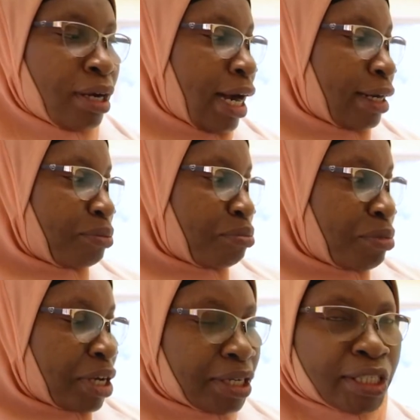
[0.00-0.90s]
and
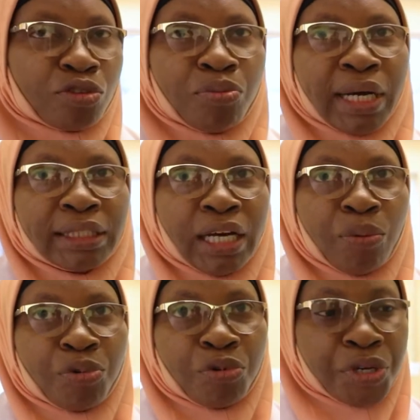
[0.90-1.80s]
mini tubers are
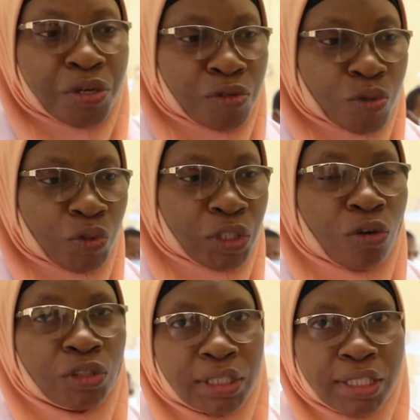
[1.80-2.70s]
produced, which
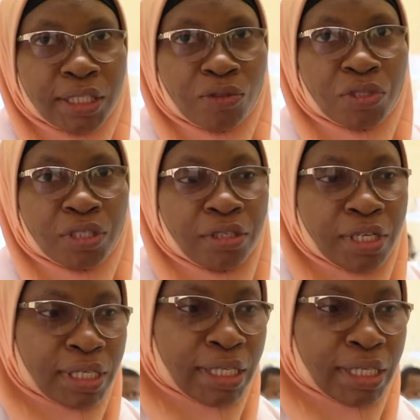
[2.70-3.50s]
constitutes the